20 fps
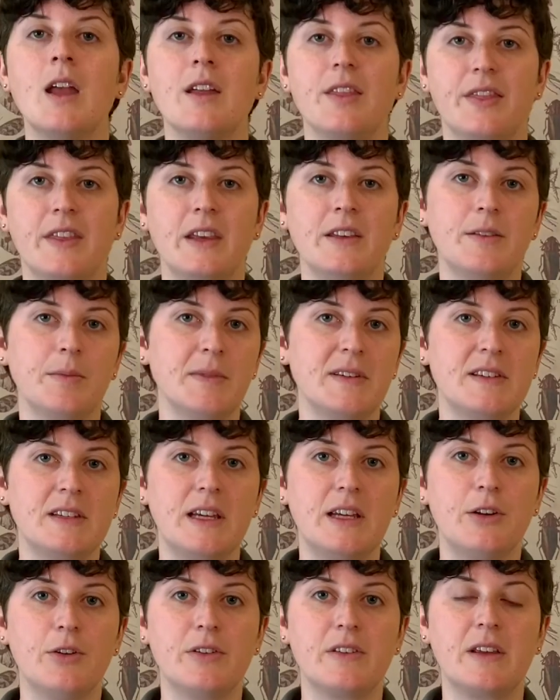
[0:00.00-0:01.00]
These
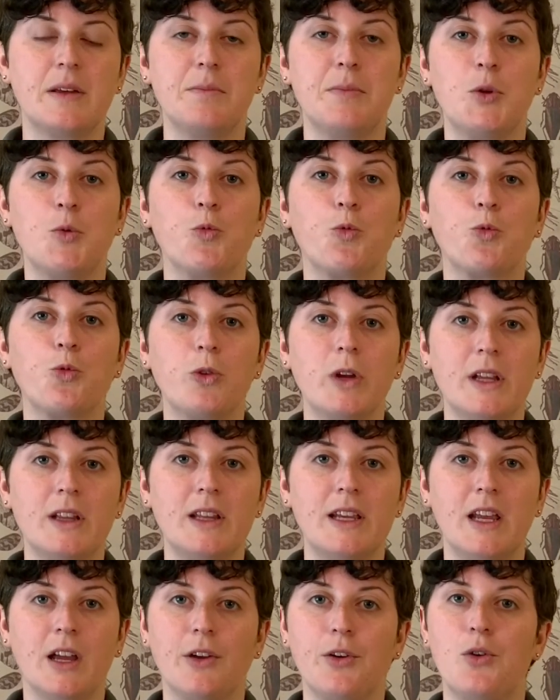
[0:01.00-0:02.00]
mosquitoes can be
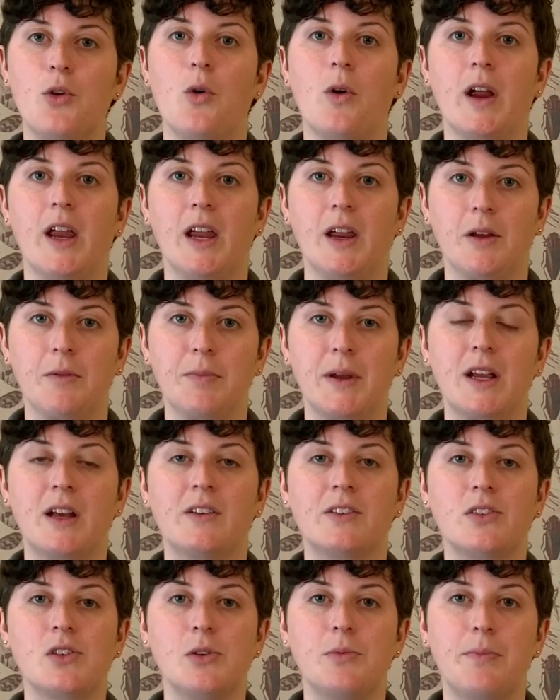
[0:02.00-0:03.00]
really annoying
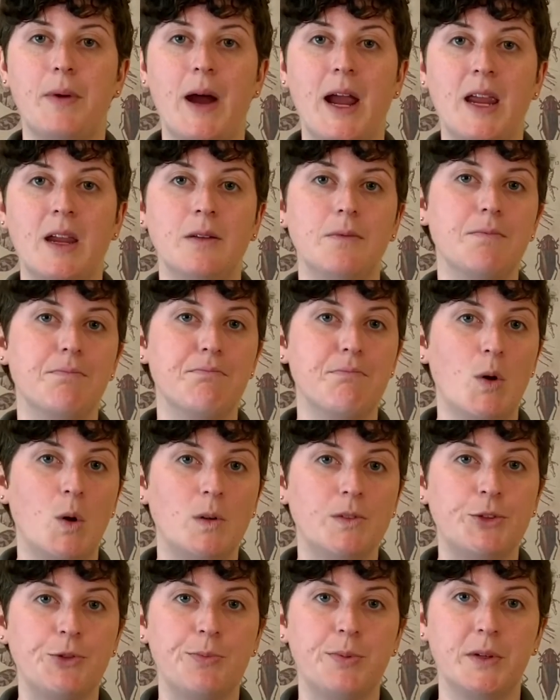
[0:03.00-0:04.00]
because they'll bite
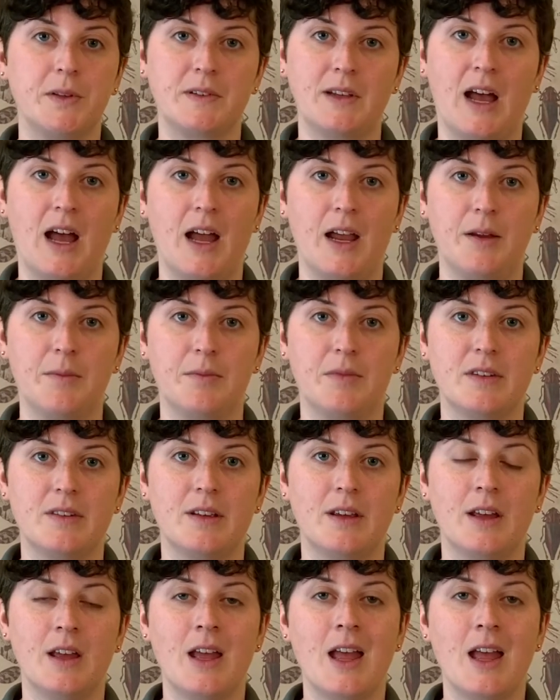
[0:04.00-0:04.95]
multiple times.